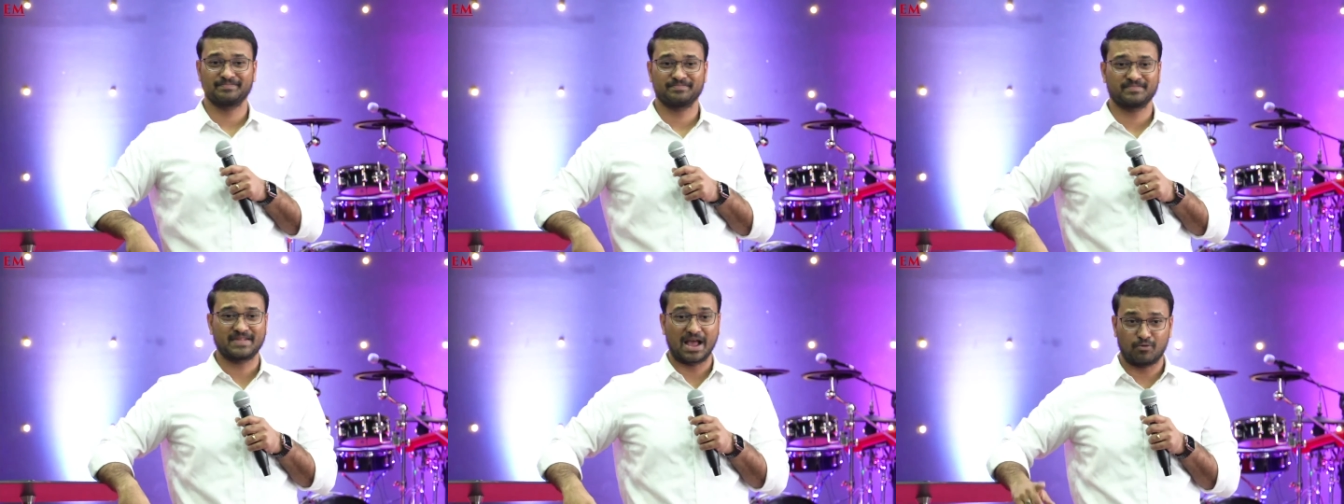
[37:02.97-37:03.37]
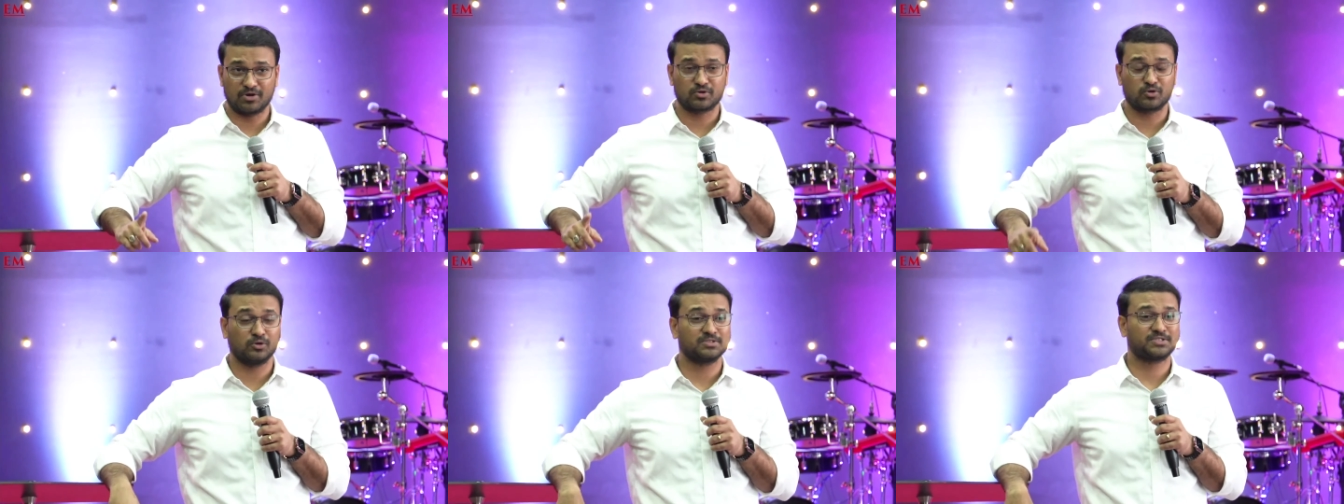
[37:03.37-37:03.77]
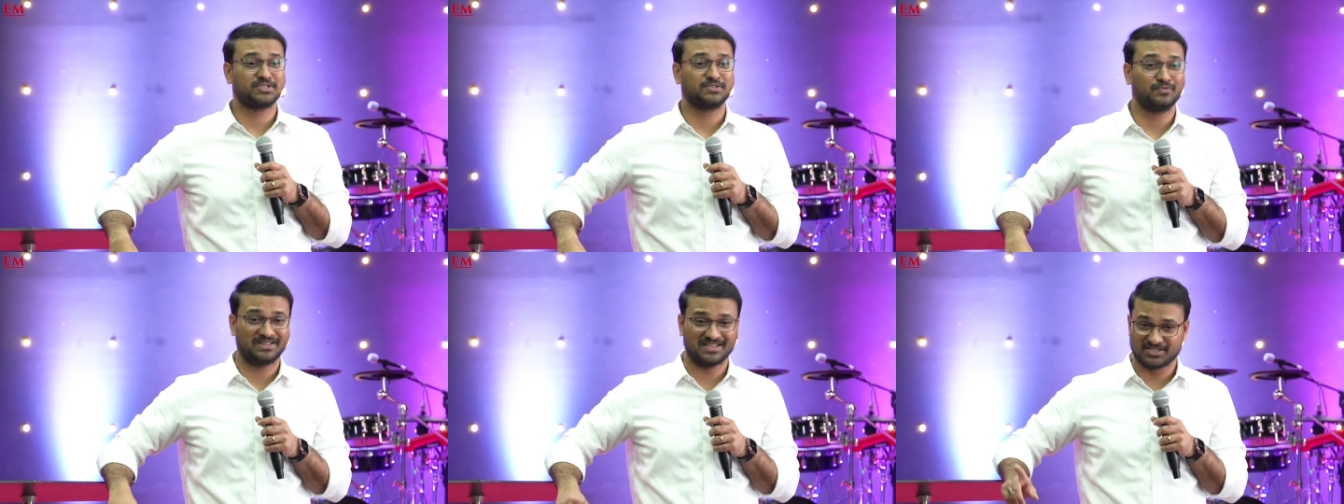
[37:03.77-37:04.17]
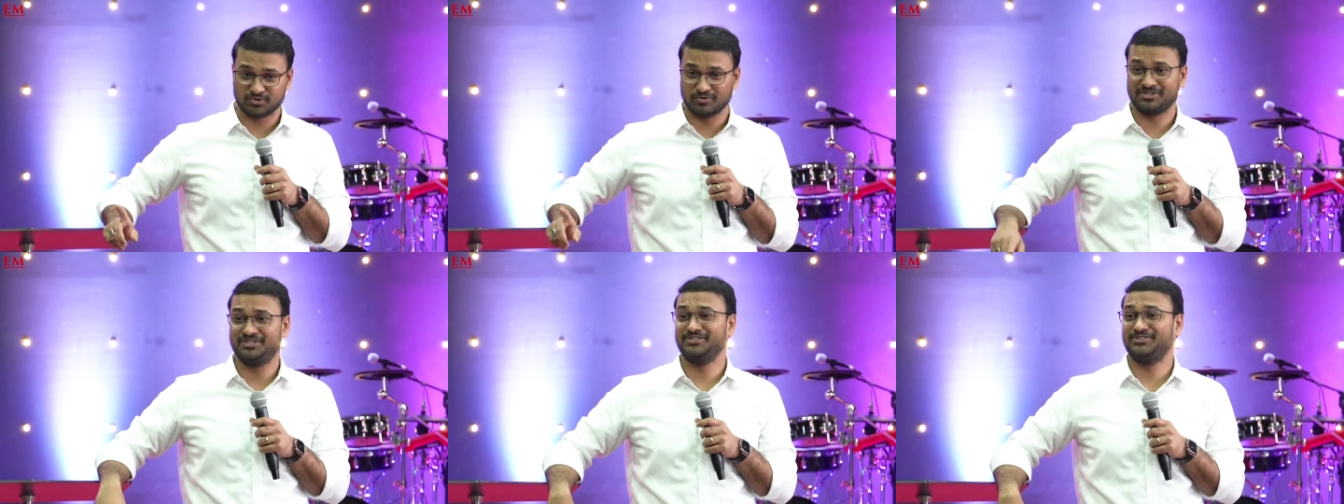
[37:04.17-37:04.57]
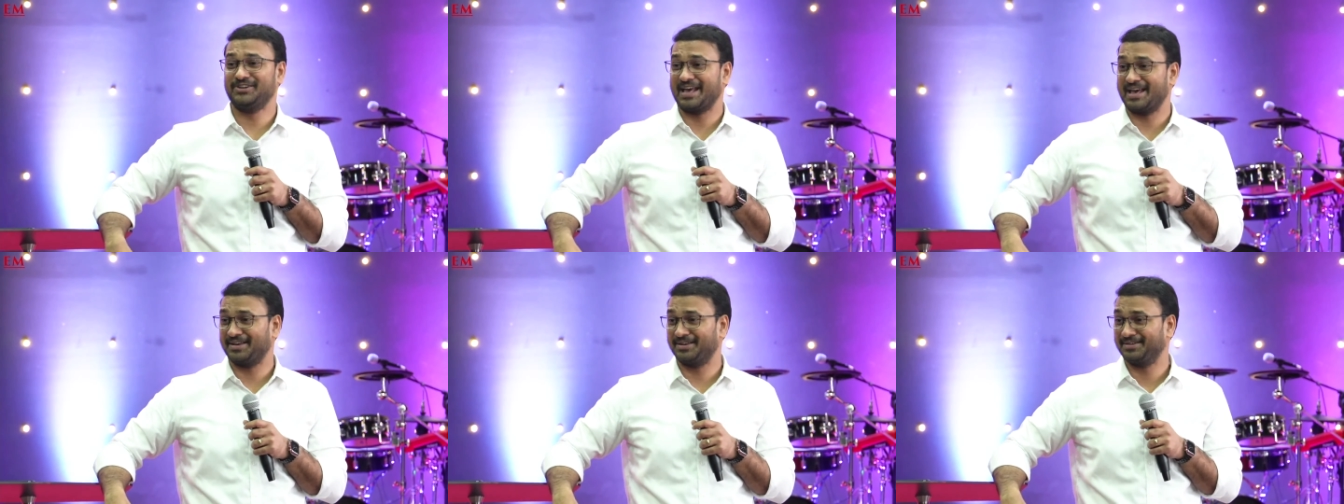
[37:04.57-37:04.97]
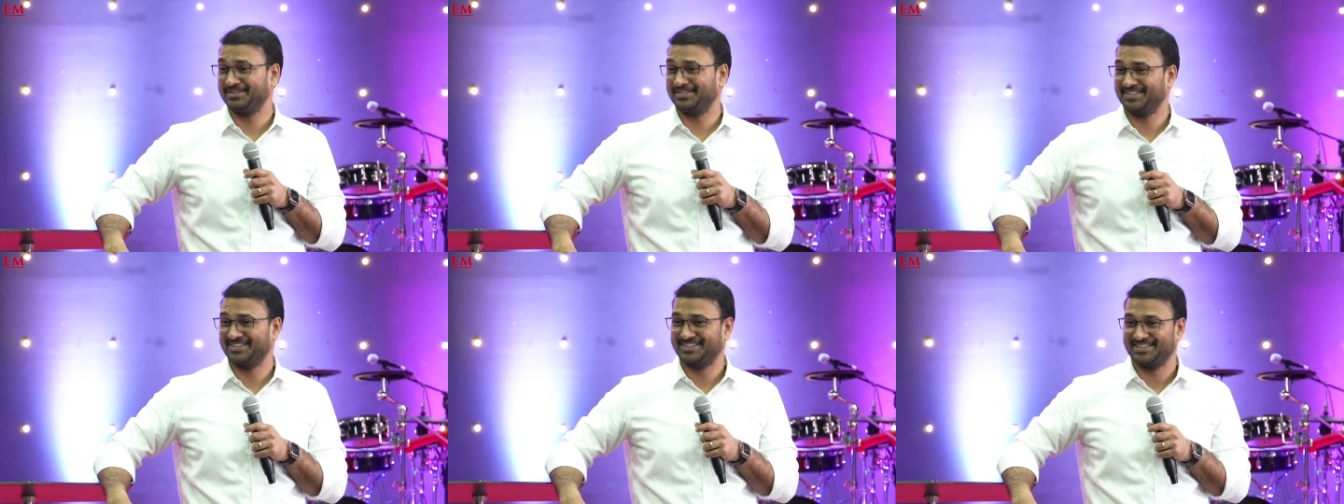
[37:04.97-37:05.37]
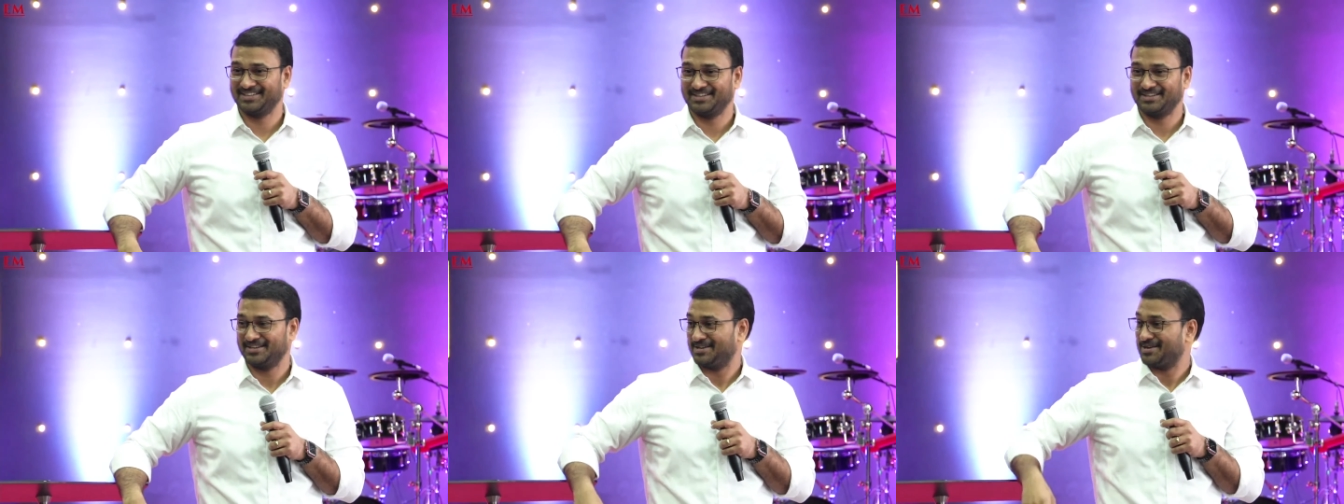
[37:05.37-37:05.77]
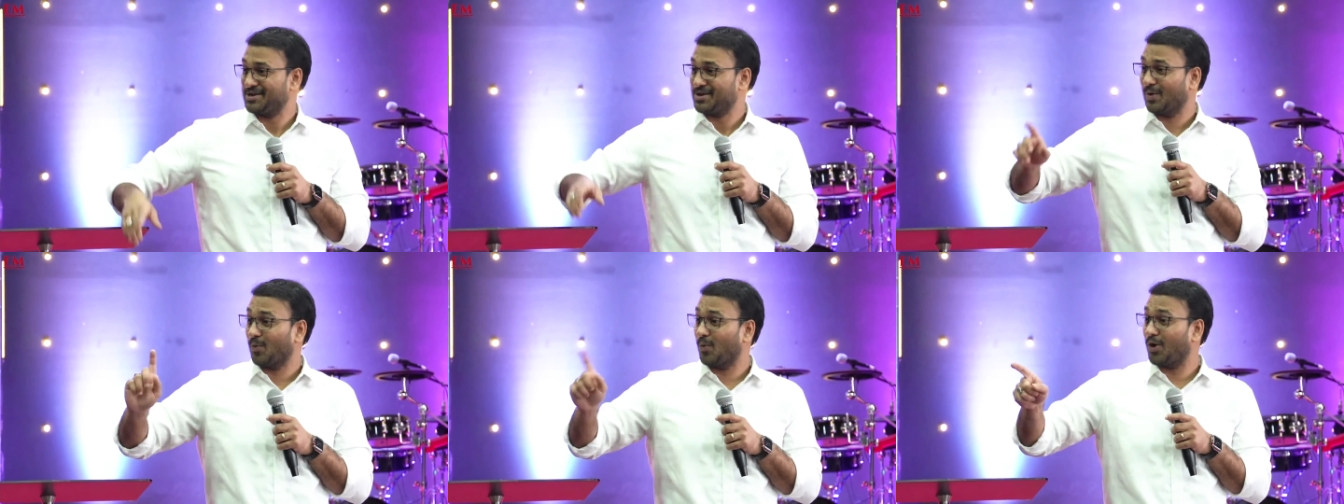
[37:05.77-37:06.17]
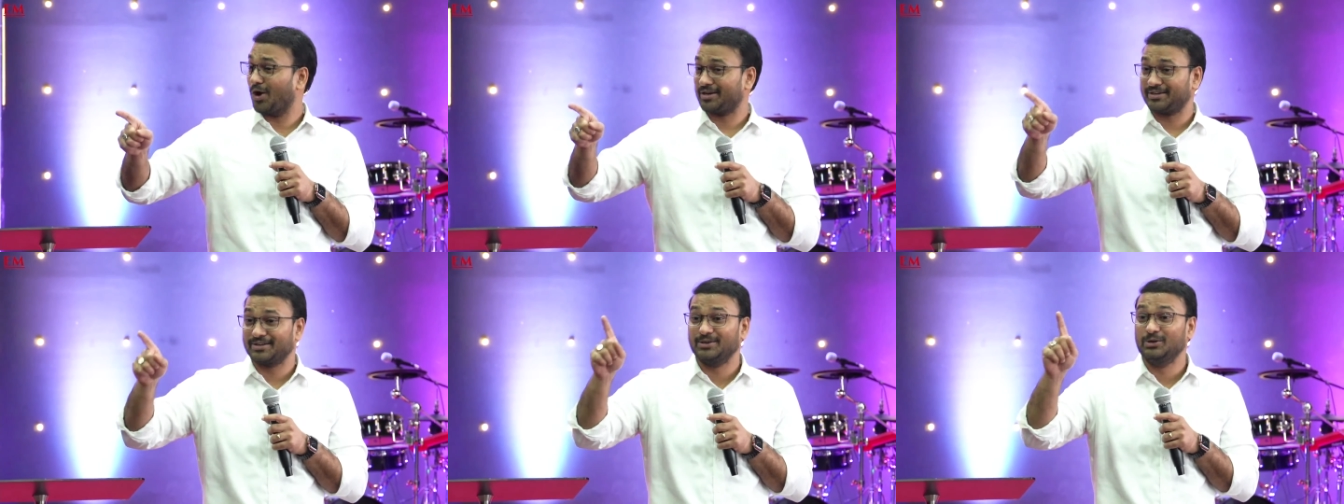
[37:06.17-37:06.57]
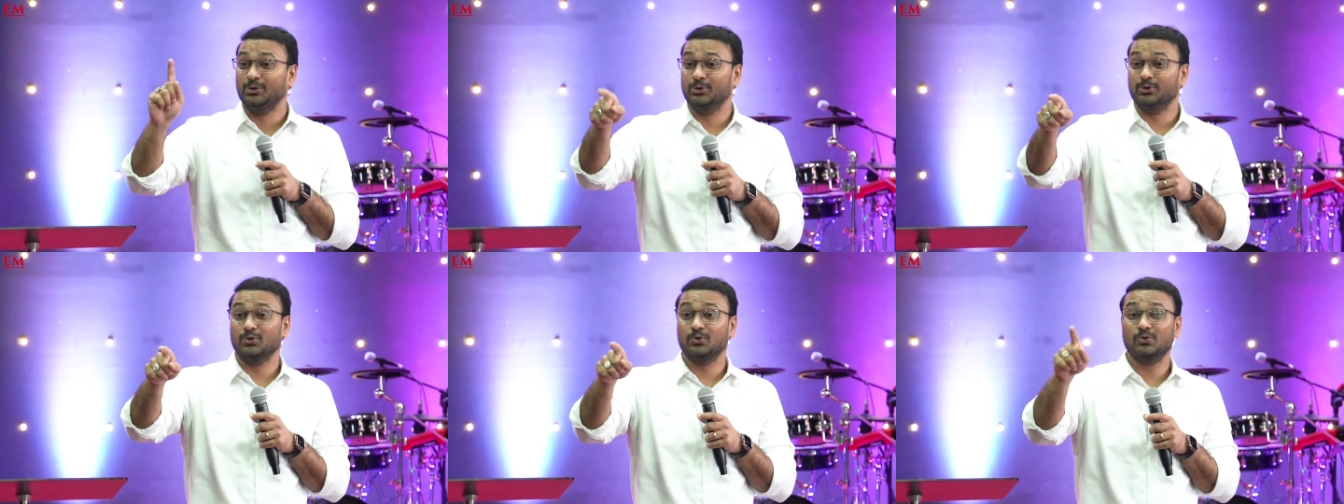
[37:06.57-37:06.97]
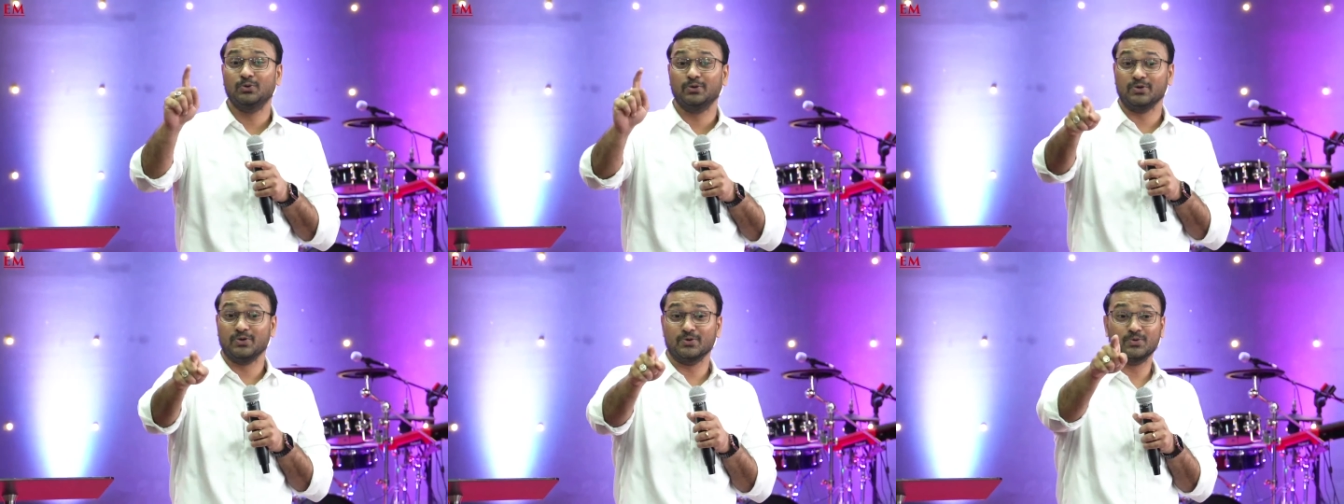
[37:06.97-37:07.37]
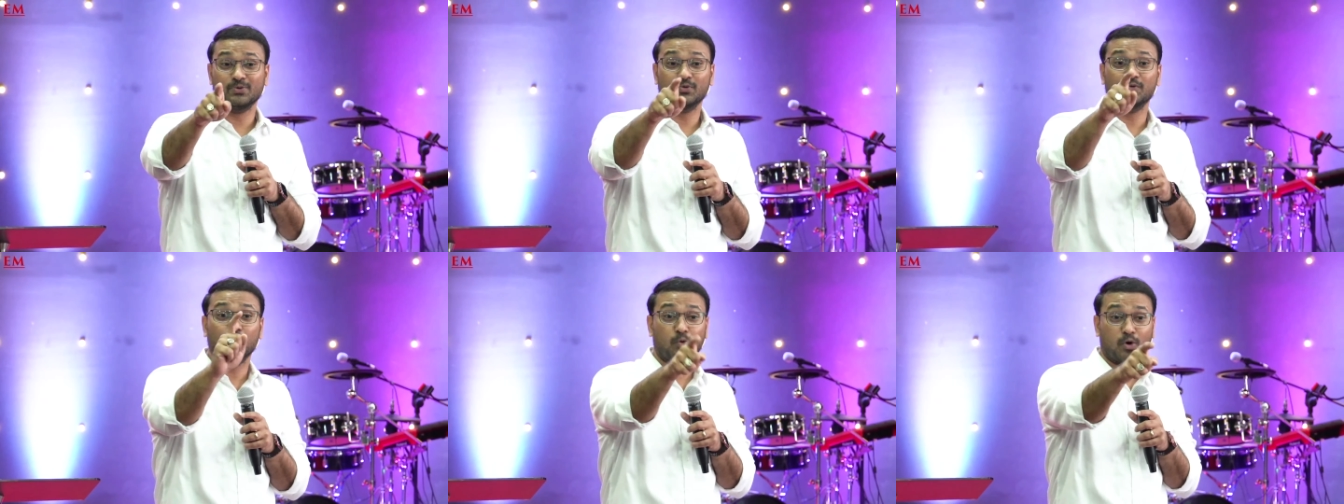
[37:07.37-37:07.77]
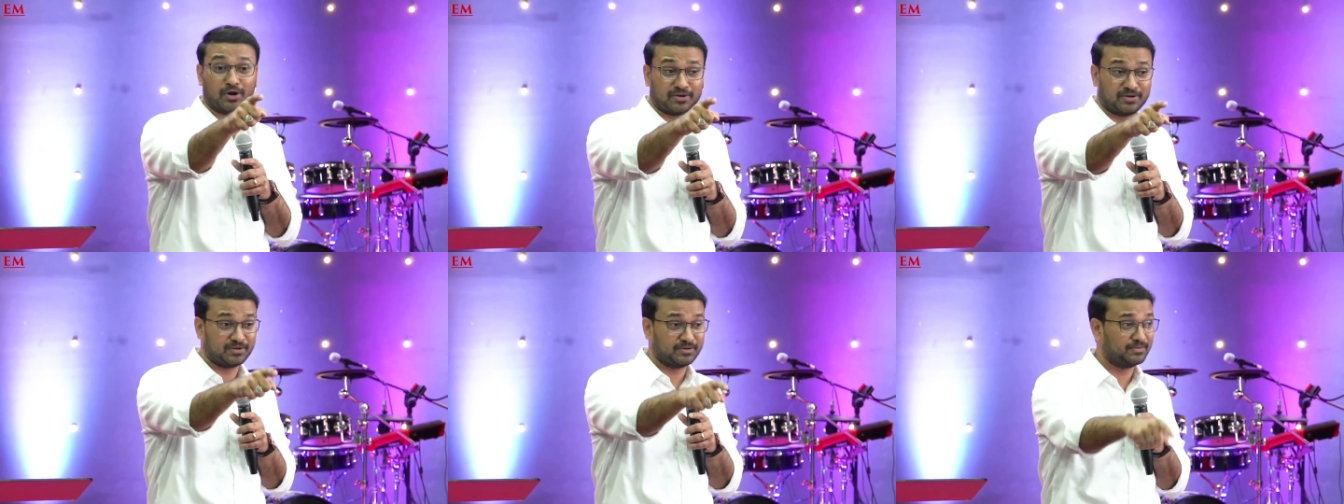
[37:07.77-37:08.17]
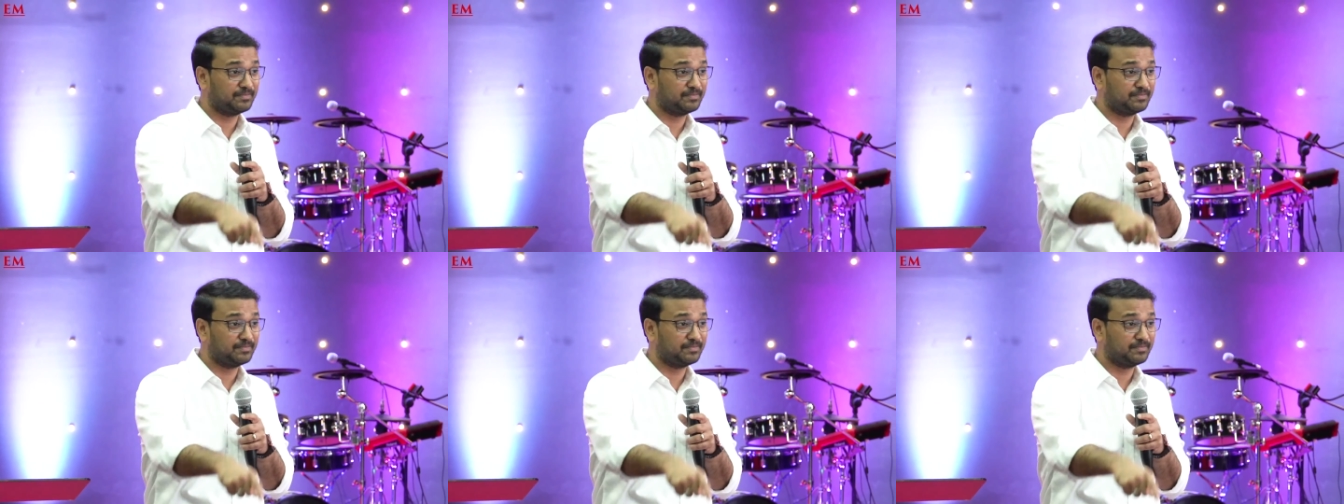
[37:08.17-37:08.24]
I want to close with this question today. What do you want?